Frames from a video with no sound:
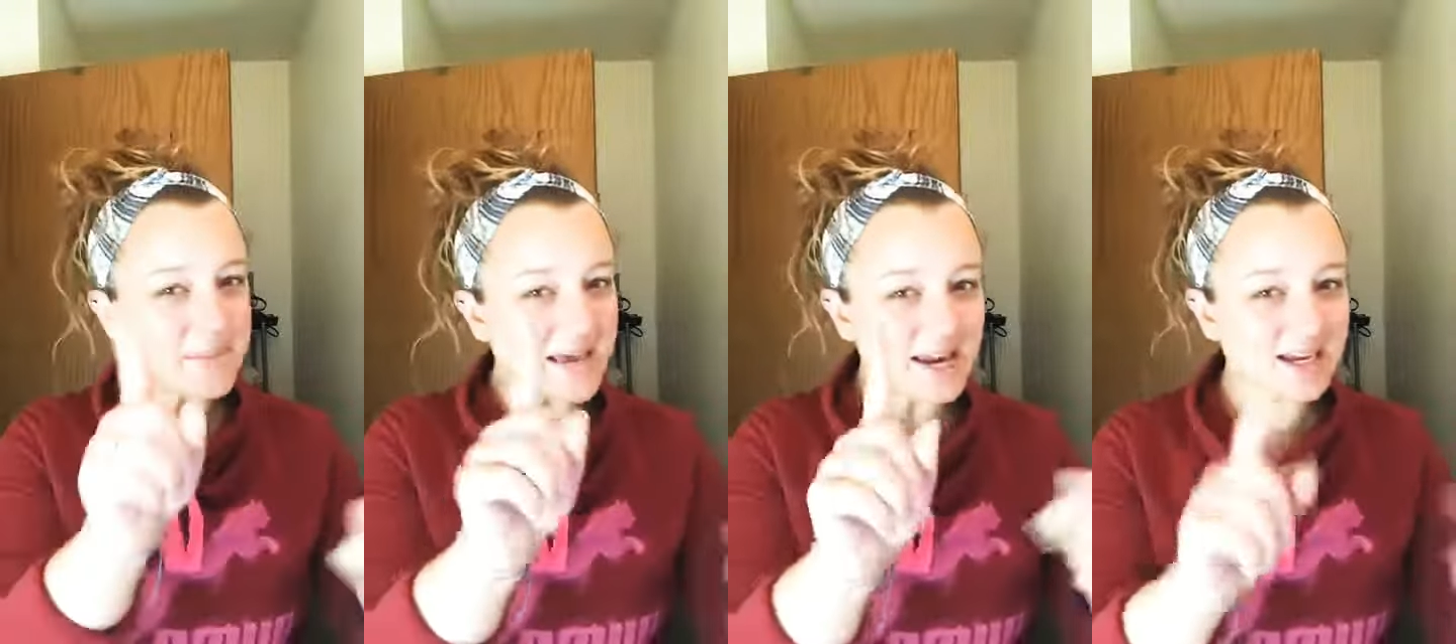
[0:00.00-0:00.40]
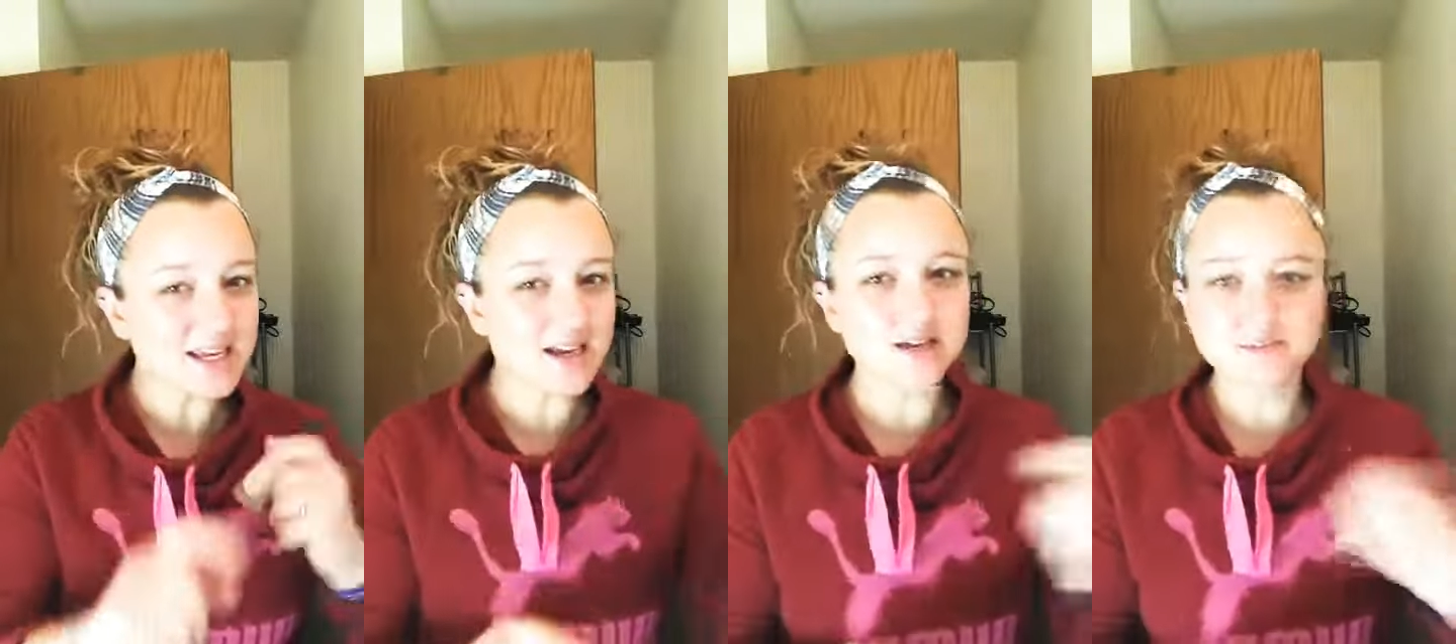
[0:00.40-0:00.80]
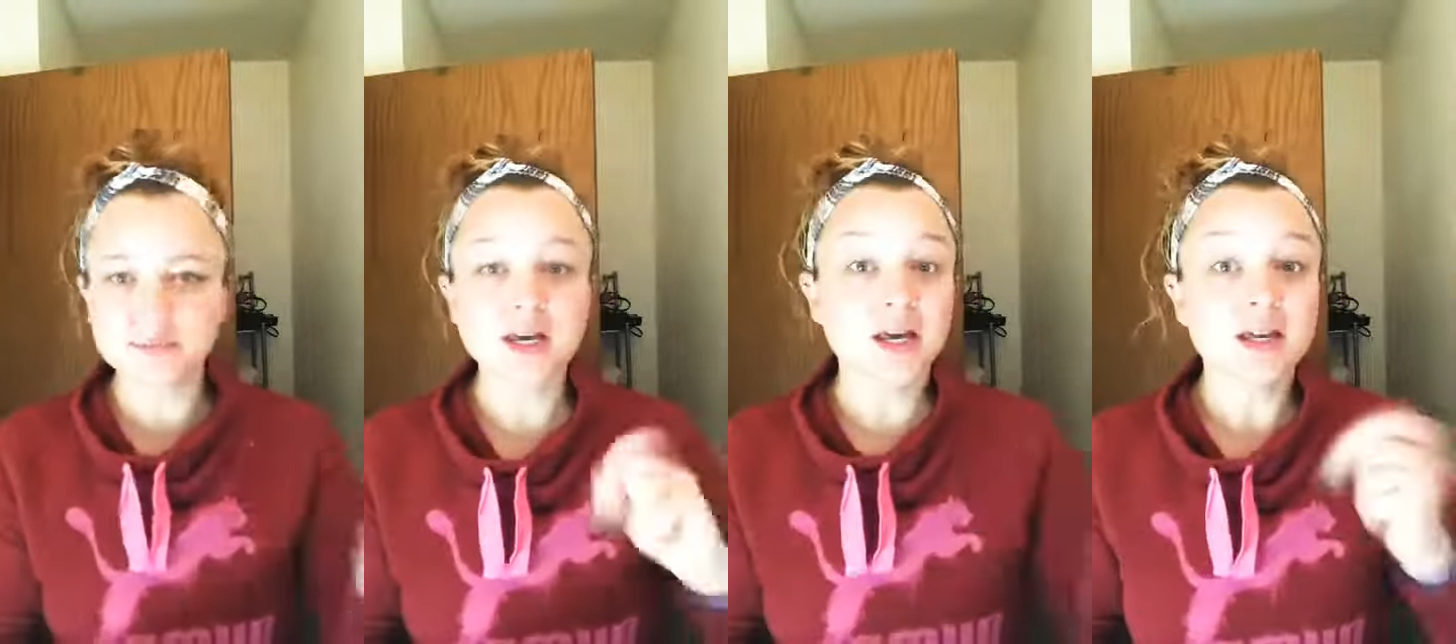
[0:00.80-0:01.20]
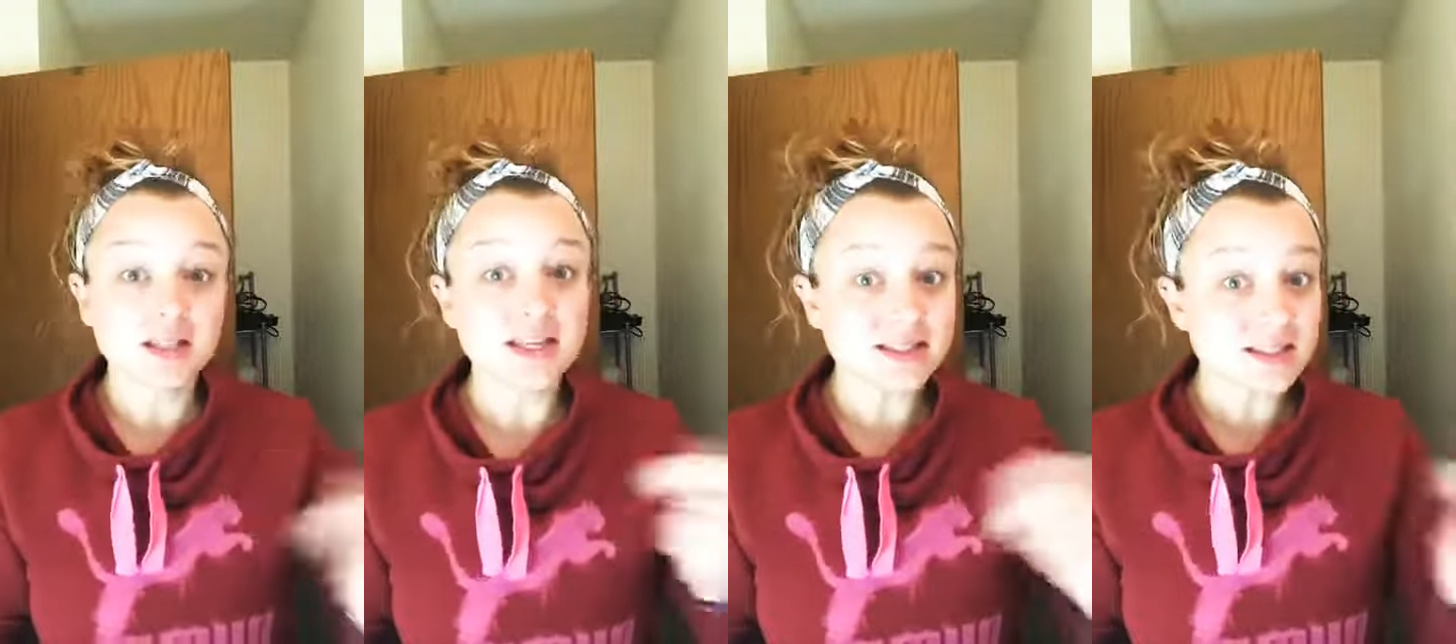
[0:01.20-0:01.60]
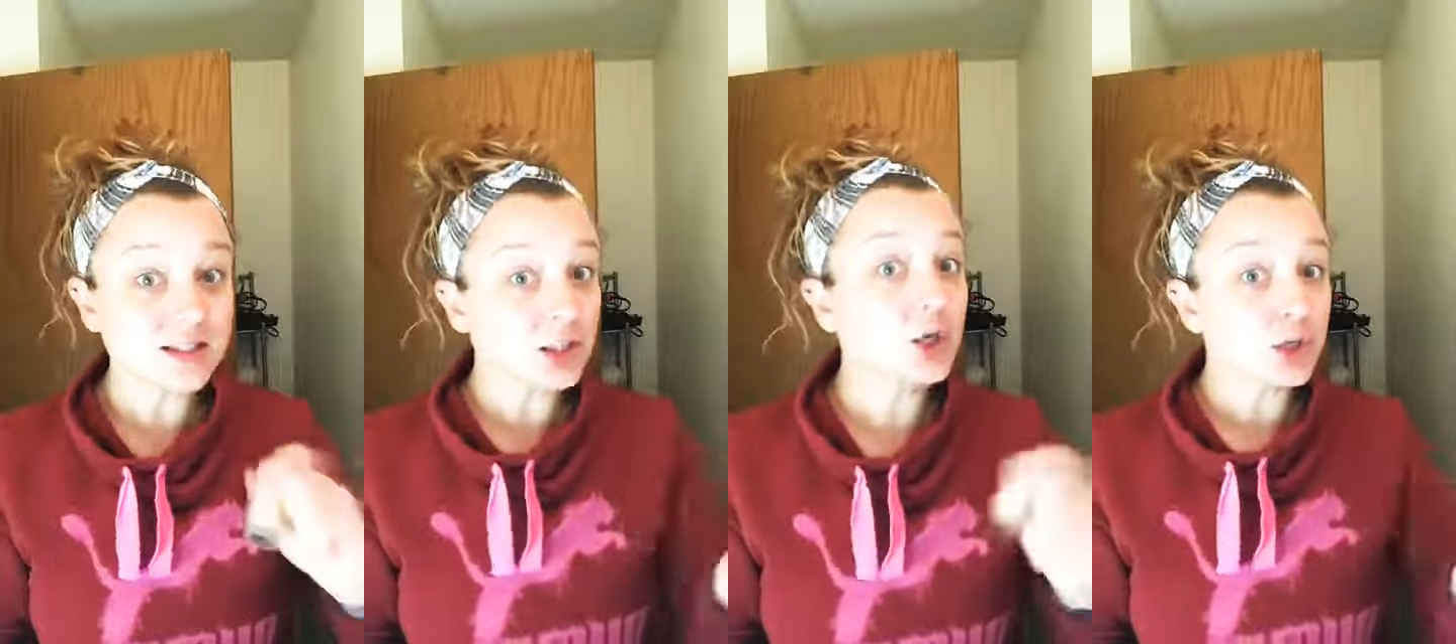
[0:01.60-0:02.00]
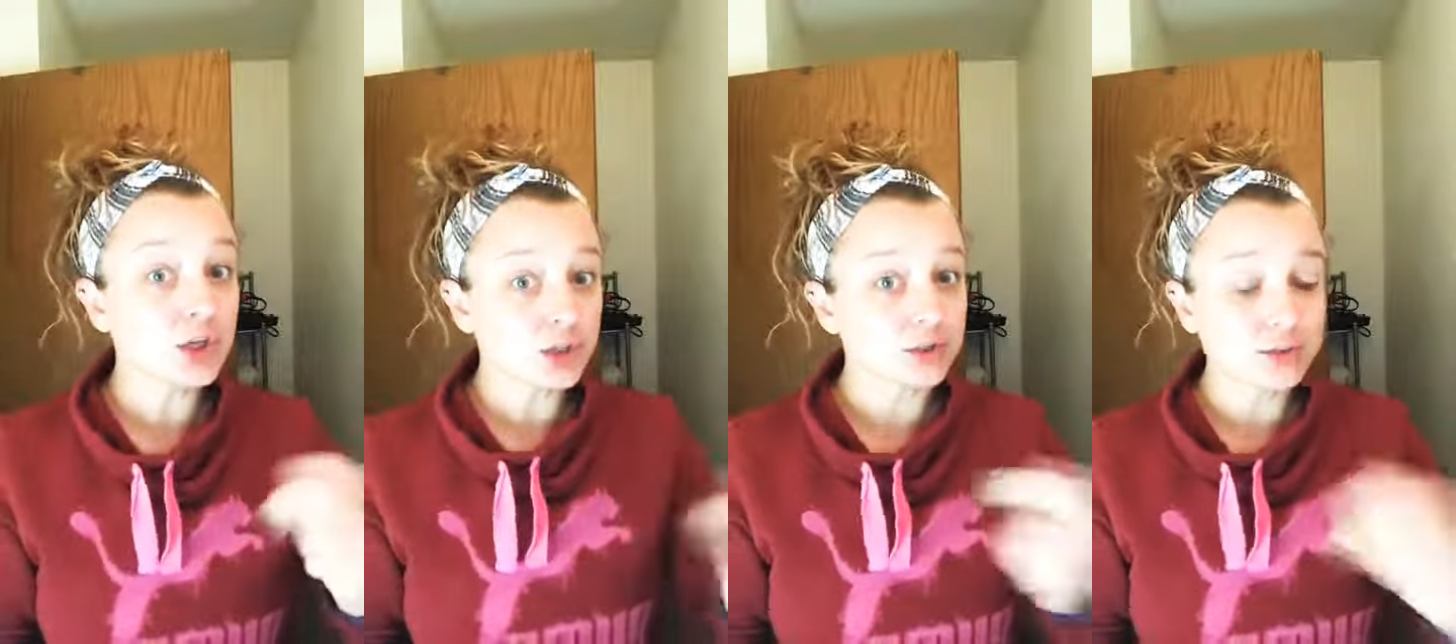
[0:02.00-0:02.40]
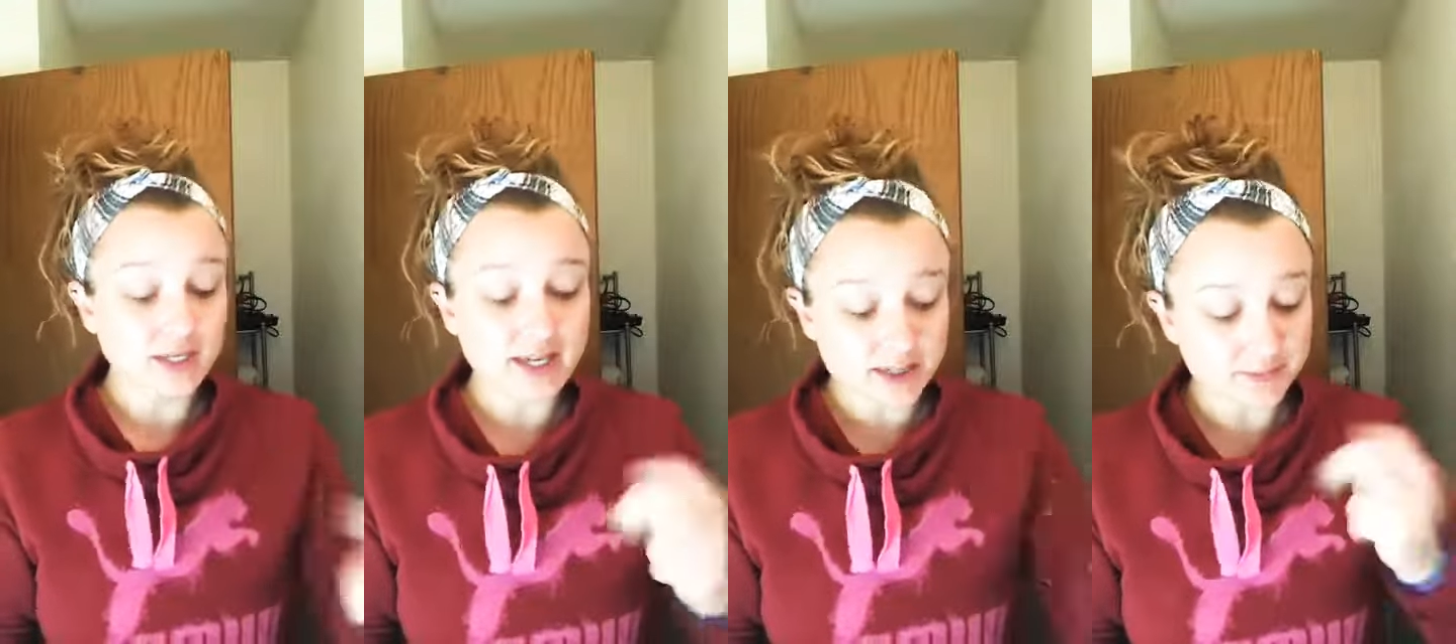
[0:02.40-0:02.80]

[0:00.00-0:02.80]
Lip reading: idea. Lesson learned, okay?